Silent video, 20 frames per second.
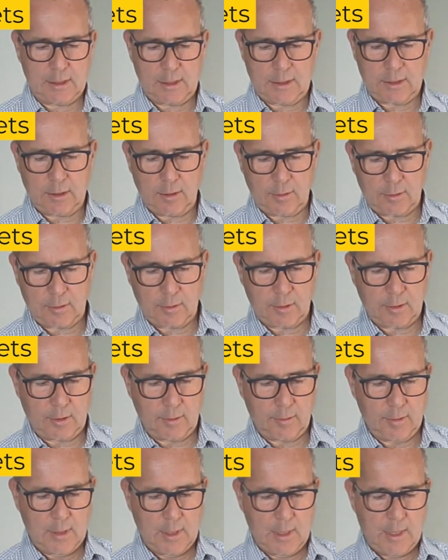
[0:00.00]
It's not going to,
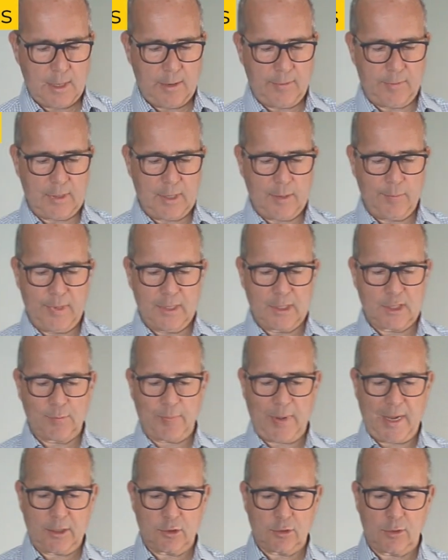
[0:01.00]
if you get a bit of
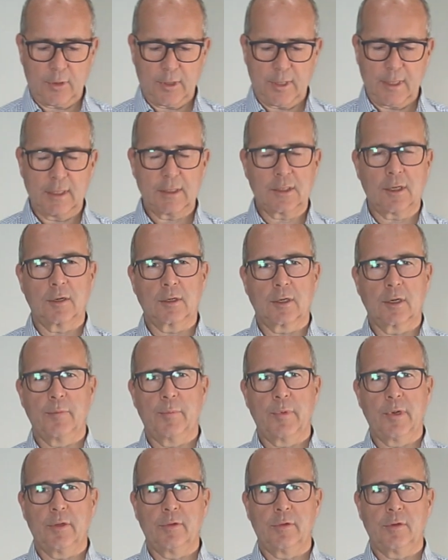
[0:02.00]
spatter on it, it's not going to
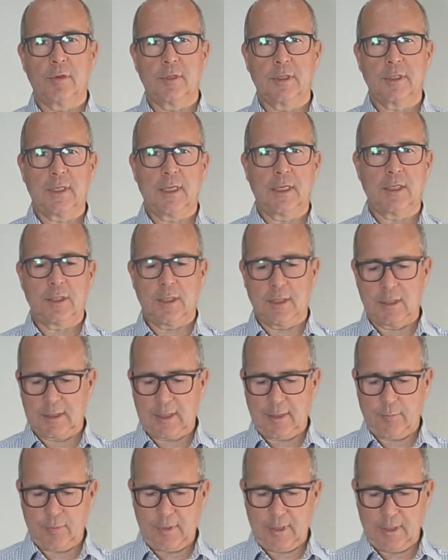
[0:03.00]
burn through the stitching,
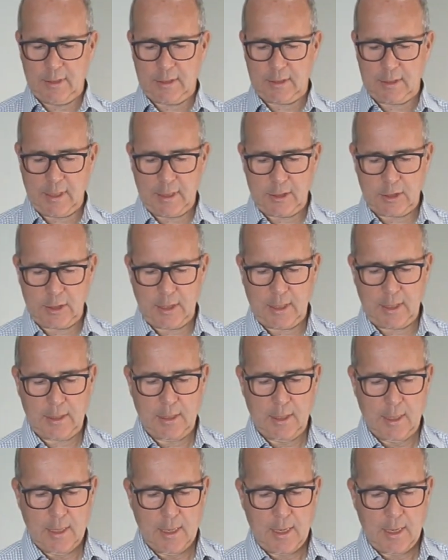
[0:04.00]
separate the stitching.